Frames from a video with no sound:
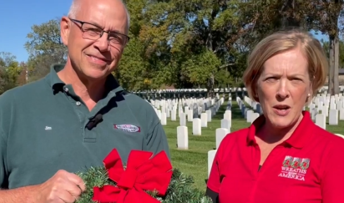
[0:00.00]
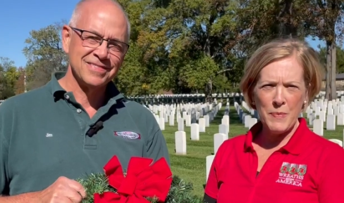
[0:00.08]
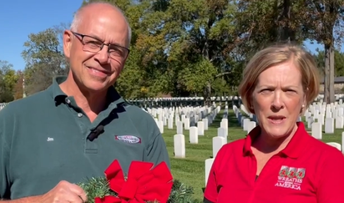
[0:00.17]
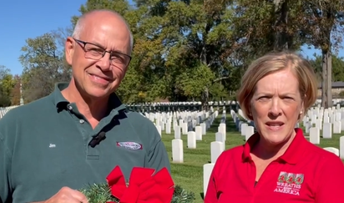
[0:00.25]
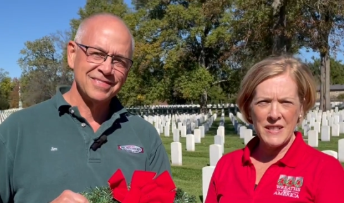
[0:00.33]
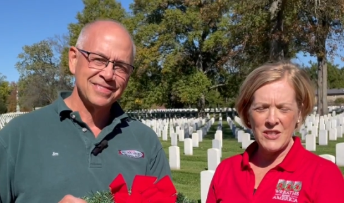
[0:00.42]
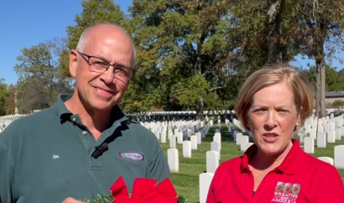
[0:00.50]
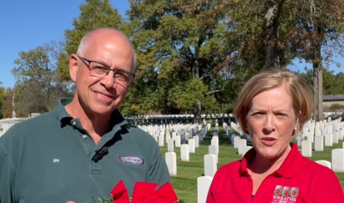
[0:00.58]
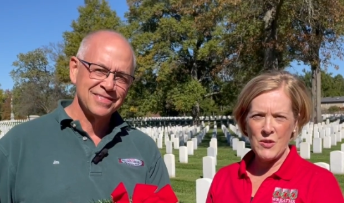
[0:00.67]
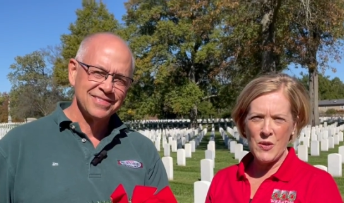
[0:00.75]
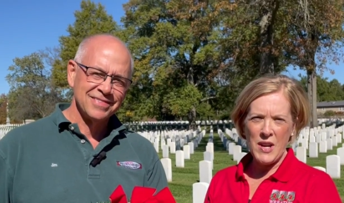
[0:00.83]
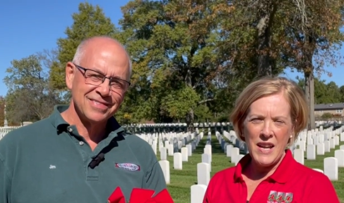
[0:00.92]
Speaker 1: helping us
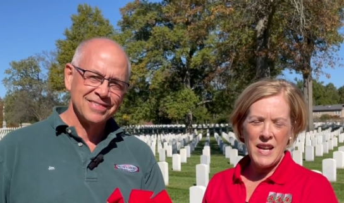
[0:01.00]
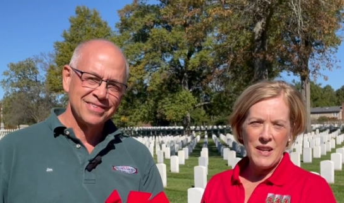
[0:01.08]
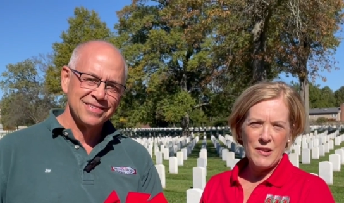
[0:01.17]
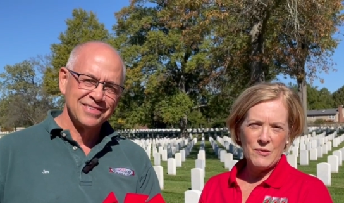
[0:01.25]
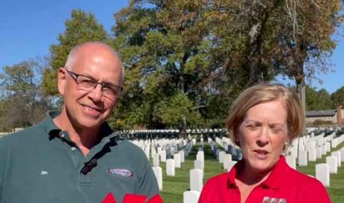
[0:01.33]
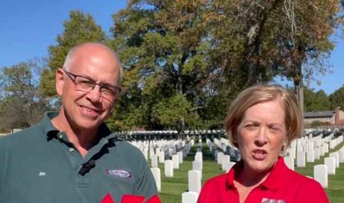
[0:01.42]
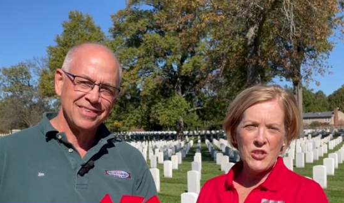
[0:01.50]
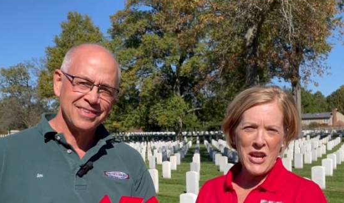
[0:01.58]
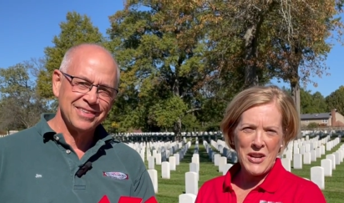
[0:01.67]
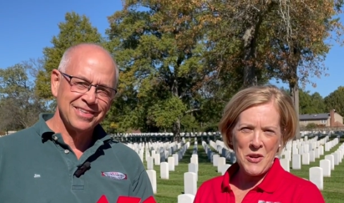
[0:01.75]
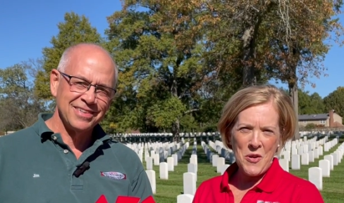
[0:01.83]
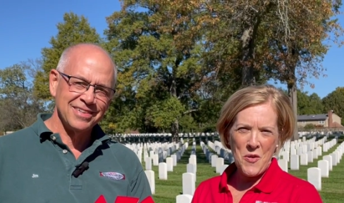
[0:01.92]
to reach
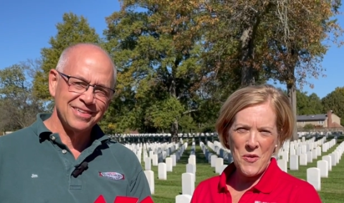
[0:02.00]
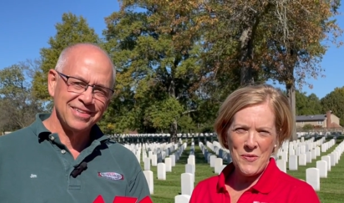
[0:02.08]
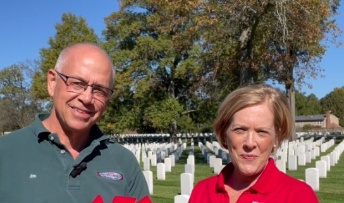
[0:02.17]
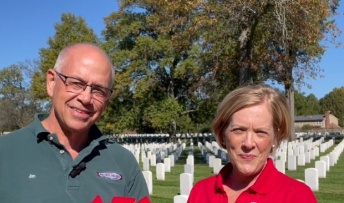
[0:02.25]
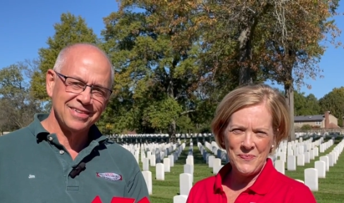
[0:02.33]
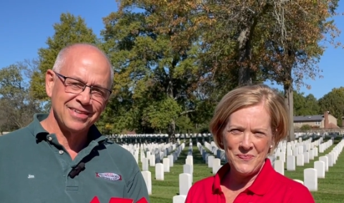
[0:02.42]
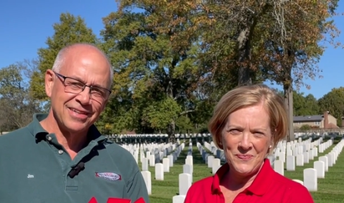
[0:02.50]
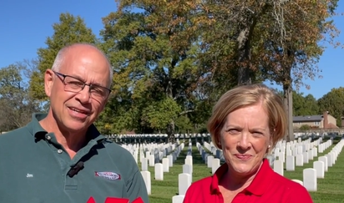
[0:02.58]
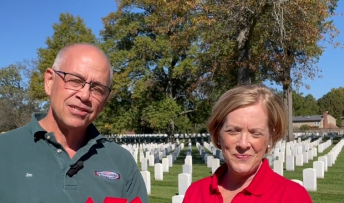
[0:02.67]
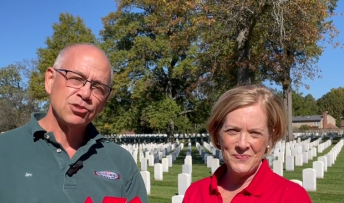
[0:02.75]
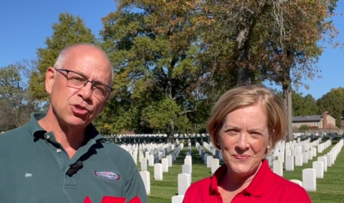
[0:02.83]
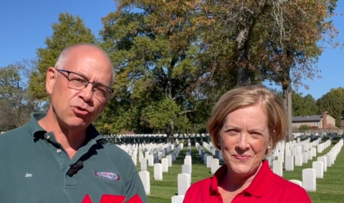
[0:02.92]
that goal.
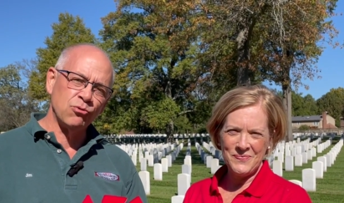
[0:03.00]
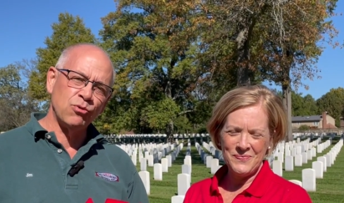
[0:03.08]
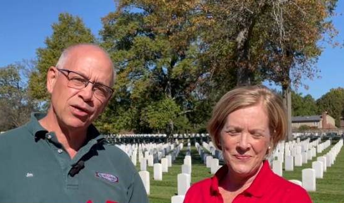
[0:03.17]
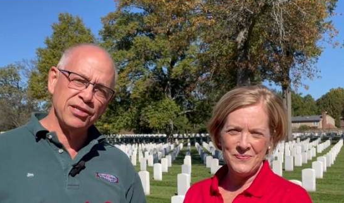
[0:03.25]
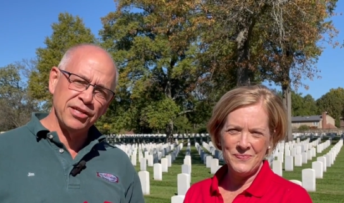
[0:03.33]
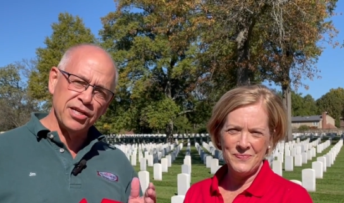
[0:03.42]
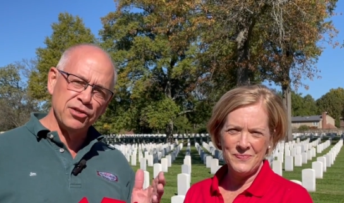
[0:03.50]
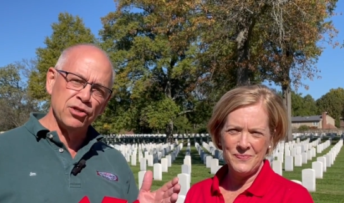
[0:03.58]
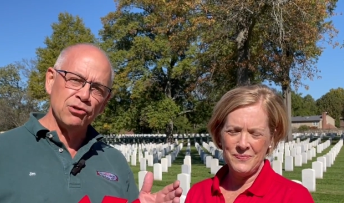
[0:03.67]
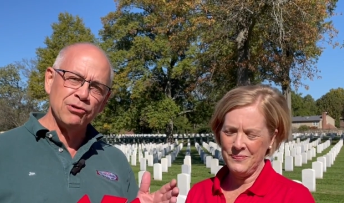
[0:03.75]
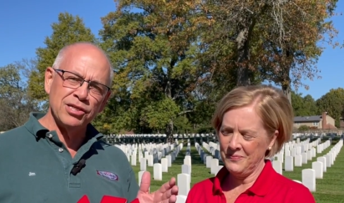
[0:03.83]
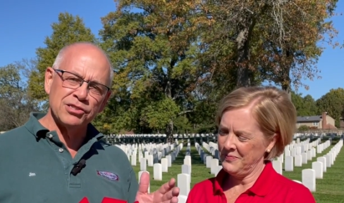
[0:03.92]
Speaker 2: So what you can
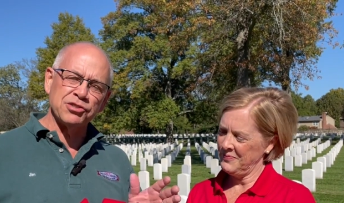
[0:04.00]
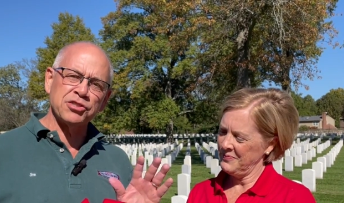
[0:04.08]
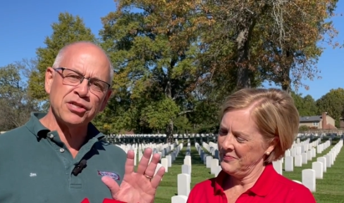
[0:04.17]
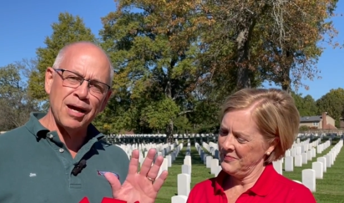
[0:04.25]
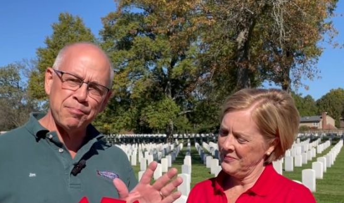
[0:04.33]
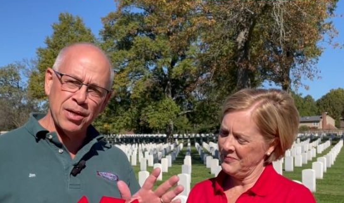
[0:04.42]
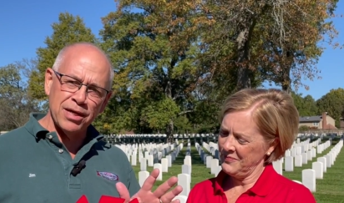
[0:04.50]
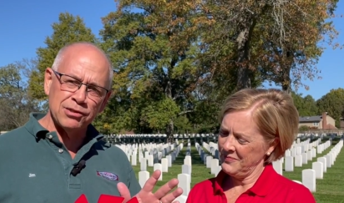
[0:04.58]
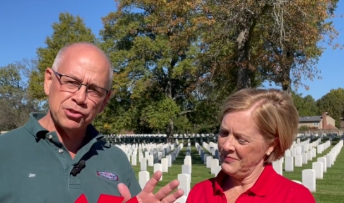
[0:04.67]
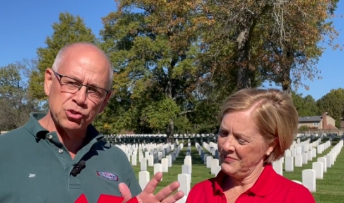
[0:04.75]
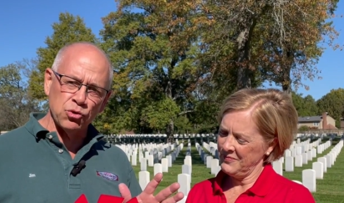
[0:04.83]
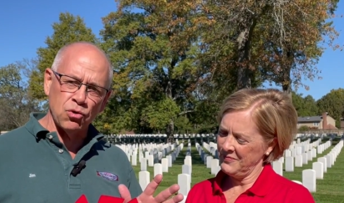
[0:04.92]
do is stop by
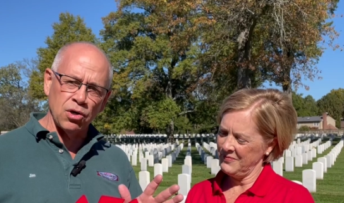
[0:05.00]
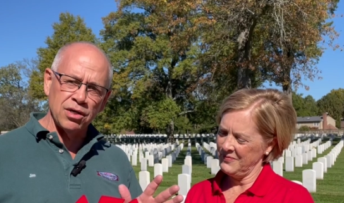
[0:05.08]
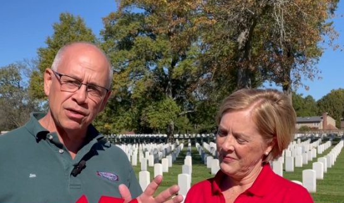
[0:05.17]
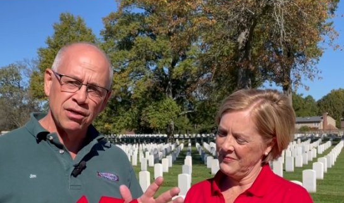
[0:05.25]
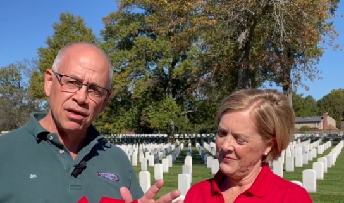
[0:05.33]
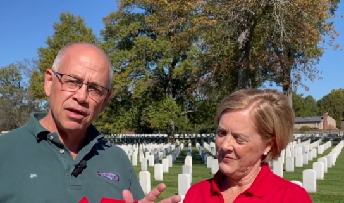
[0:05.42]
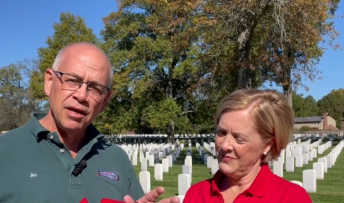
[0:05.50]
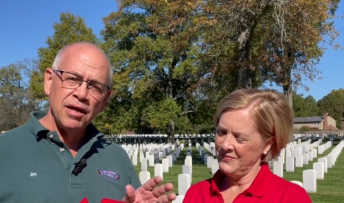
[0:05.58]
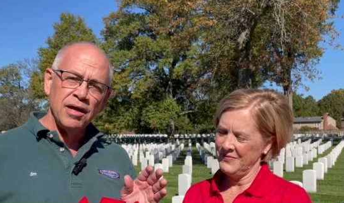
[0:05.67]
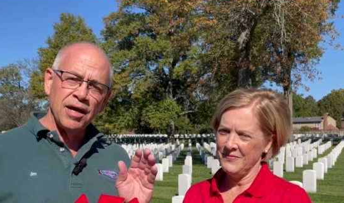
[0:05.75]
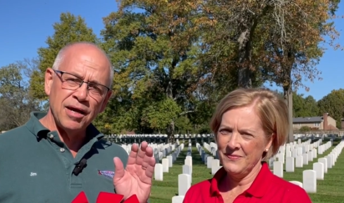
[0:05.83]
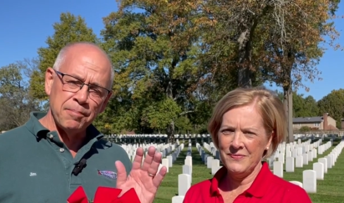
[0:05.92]
the store,
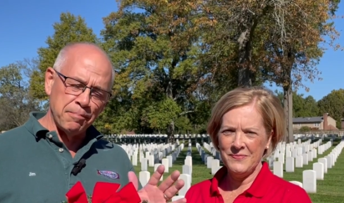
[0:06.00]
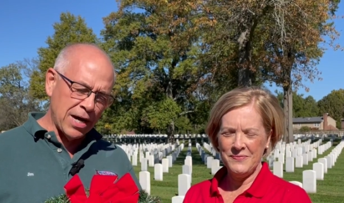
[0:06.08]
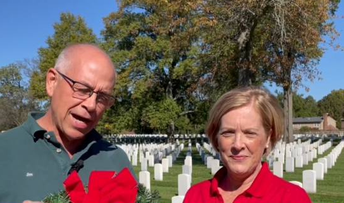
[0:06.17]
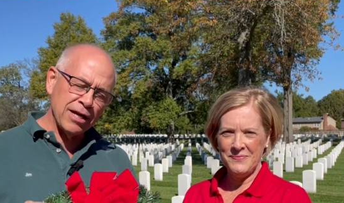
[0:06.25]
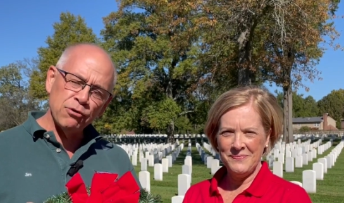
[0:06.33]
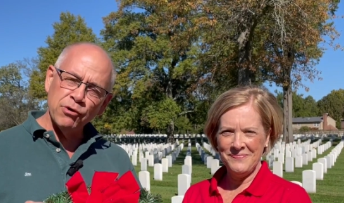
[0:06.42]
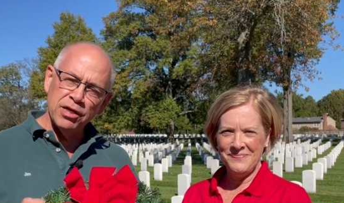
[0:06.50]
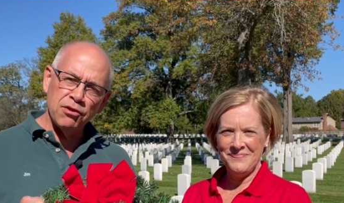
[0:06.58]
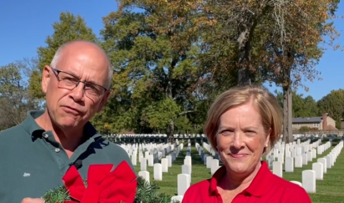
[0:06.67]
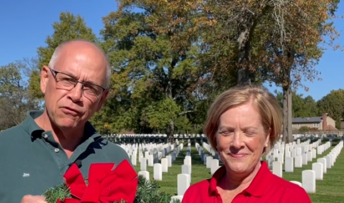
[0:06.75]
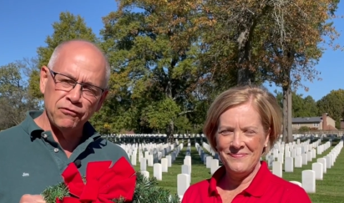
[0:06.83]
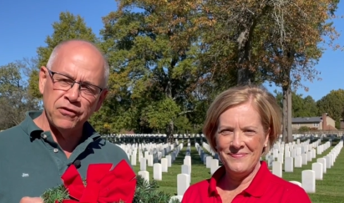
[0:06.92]
uh, buy a
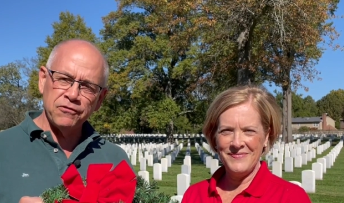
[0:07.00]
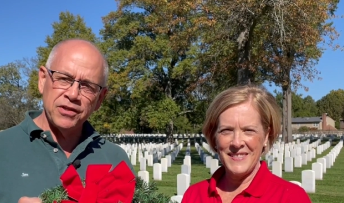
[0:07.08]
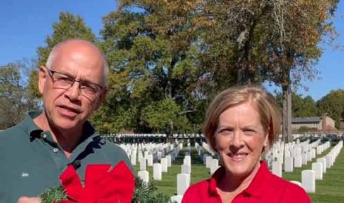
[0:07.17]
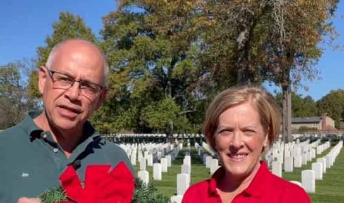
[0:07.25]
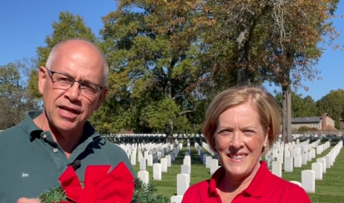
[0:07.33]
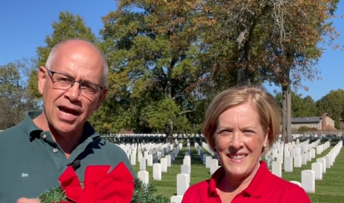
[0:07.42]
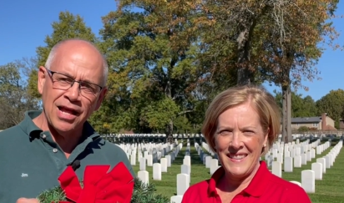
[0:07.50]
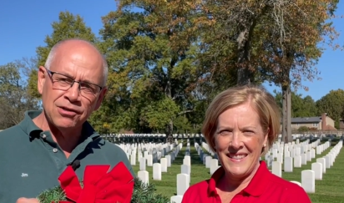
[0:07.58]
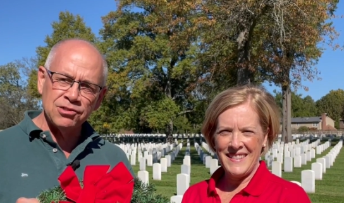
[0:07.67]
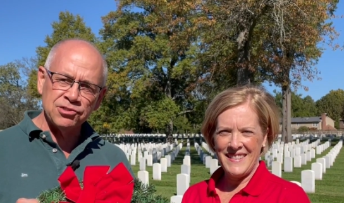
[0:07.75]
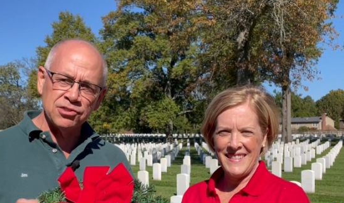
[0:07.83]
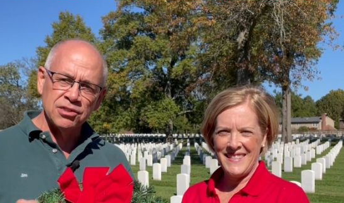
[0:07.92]
wreath for
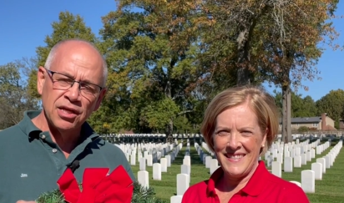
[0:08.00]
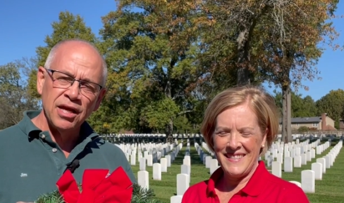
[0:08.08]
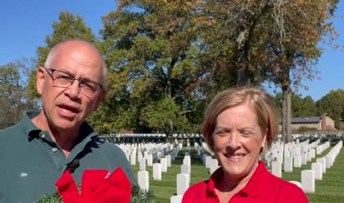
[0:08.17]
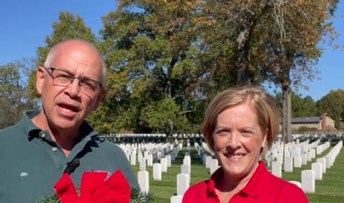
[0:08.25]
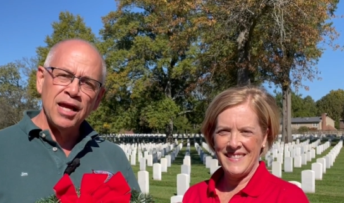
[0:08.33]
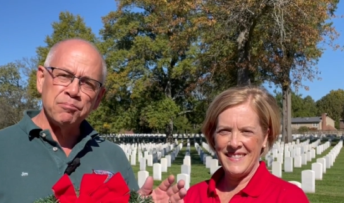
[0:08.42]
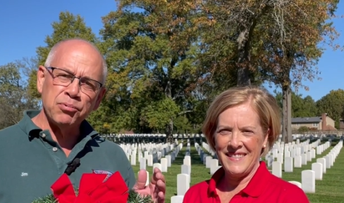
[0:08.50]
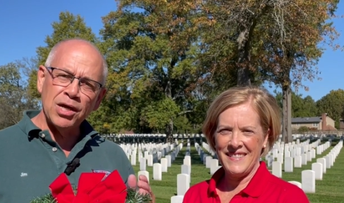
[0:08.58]
$15, and